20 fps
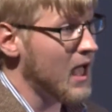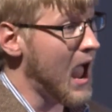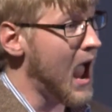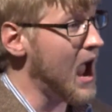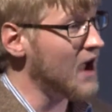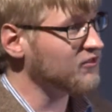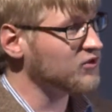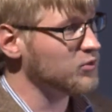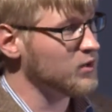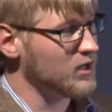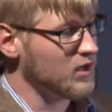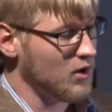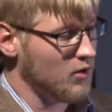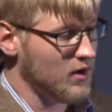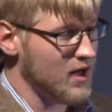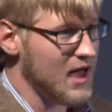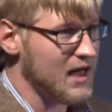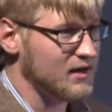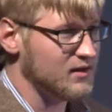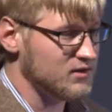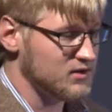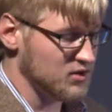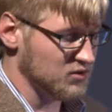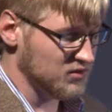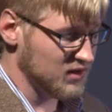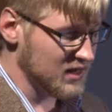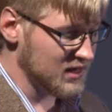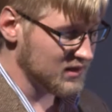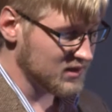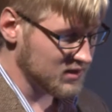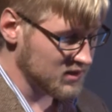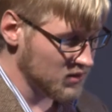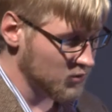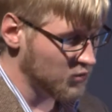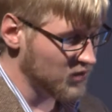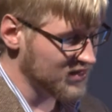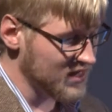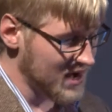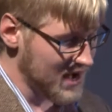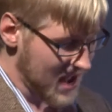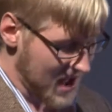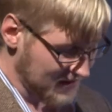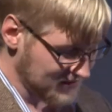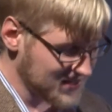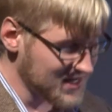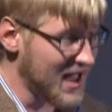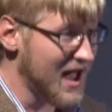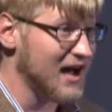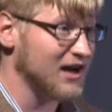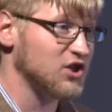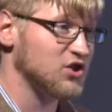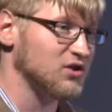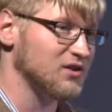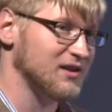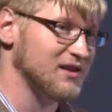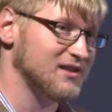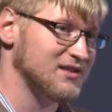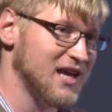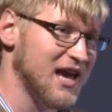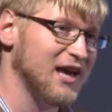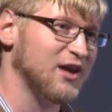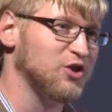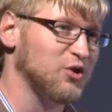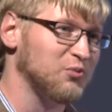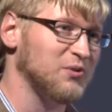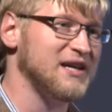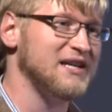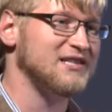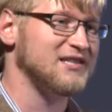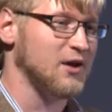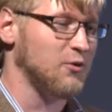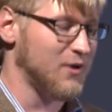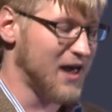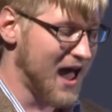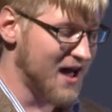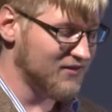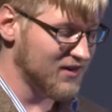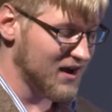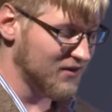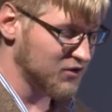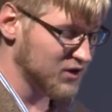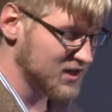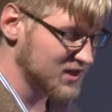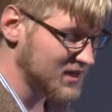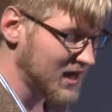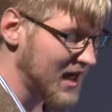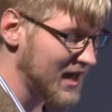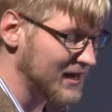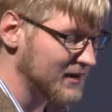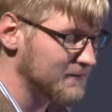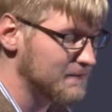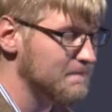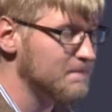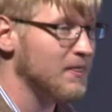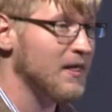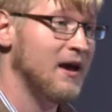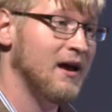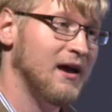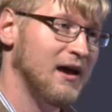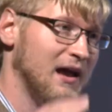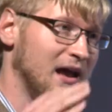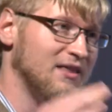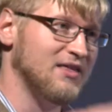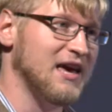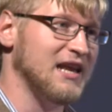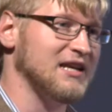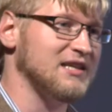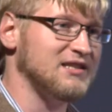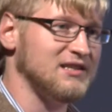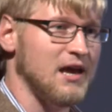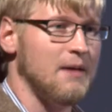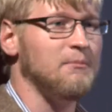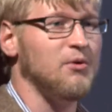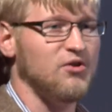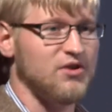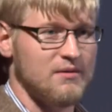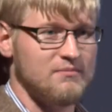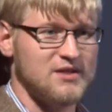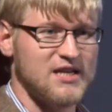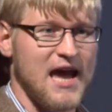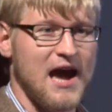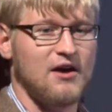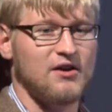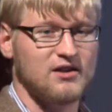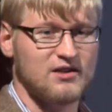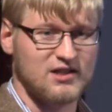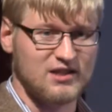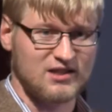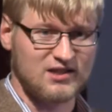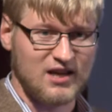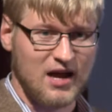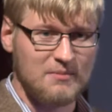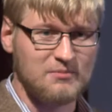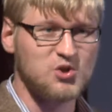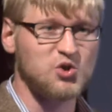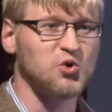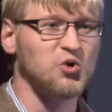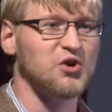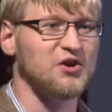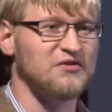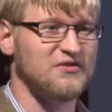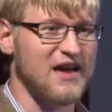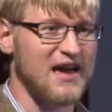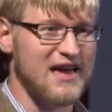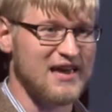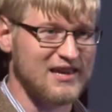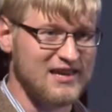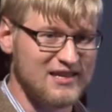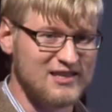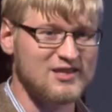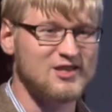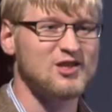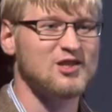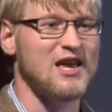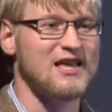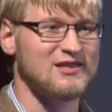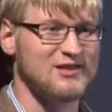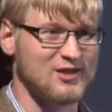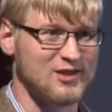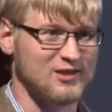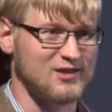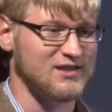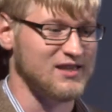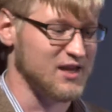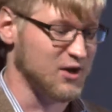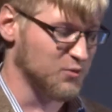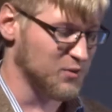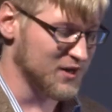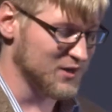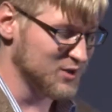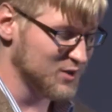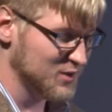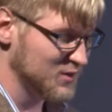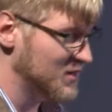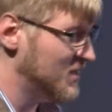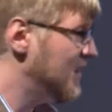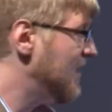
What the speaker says: After we go ahead and do this, we then have to actually take the reads that we have at every site and then assemble them down into some sort of a consensus sequence.